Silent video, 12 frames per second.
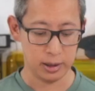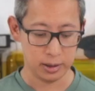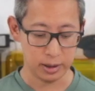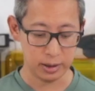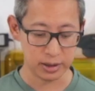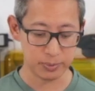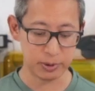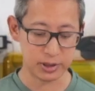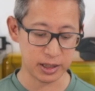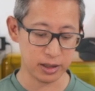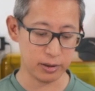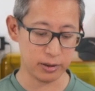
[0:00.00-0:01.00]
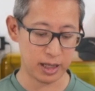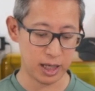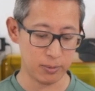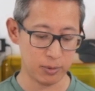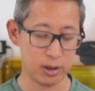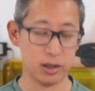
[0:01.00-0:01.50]
Now this particular
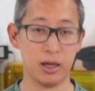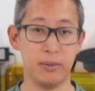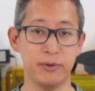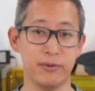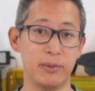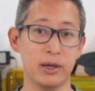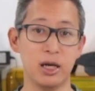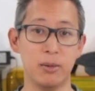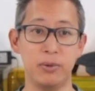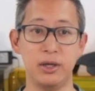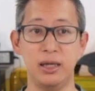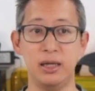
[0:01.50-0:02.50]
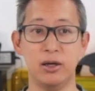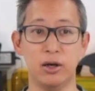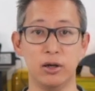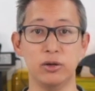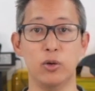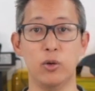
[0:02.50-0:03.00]
camera comes from a company
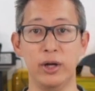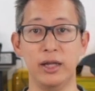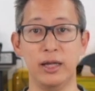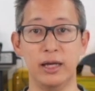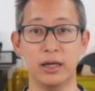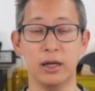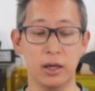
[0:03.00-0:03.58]
called Oylik,